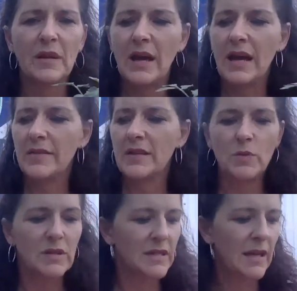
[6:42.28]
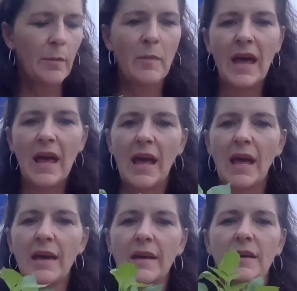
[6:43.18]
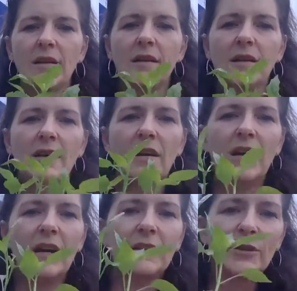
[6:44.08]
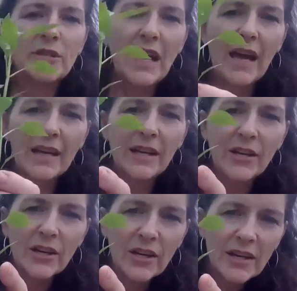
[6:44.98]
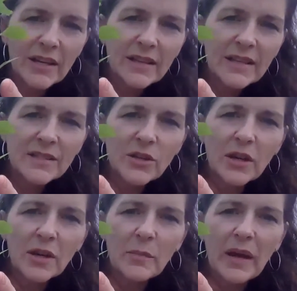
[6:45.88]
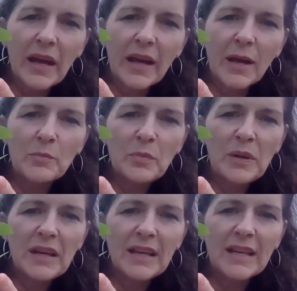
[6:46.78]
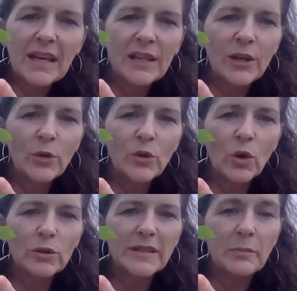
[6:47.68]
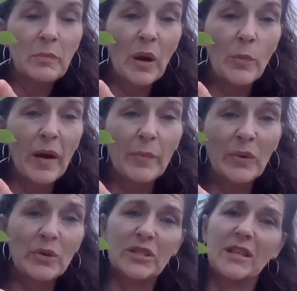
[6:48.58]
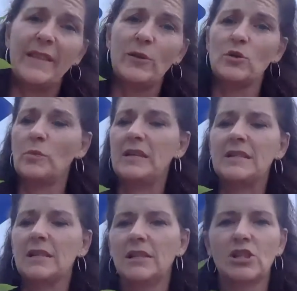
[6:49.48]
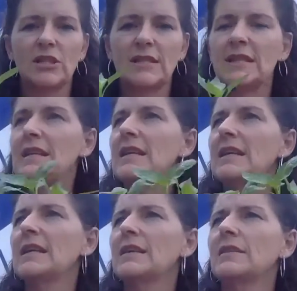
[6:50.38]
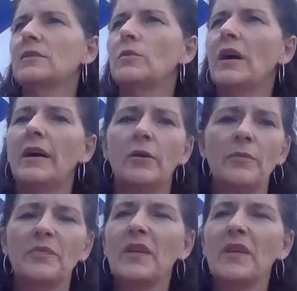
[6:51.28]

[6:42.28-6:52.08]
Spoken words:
Okay, and this one's gonna make a little tag here. These are gonna make big yellow golden bell peppers, and those will be delicious to eat in a little while.